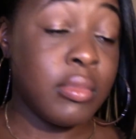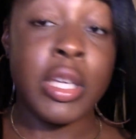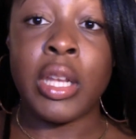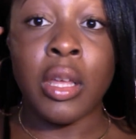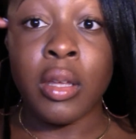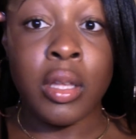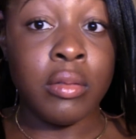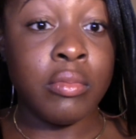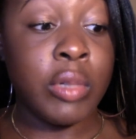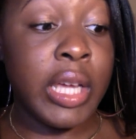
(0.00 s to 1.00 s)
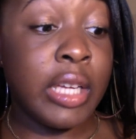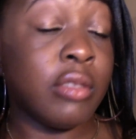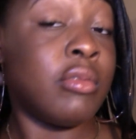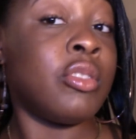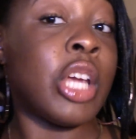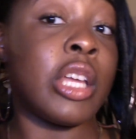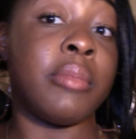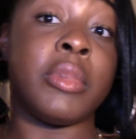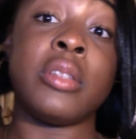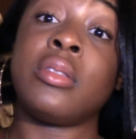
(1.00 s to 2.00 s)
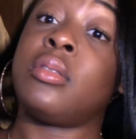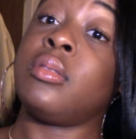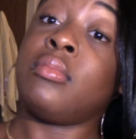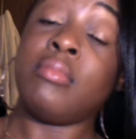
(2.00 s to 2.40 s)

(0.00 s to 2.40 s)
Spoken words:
And when I check in a month,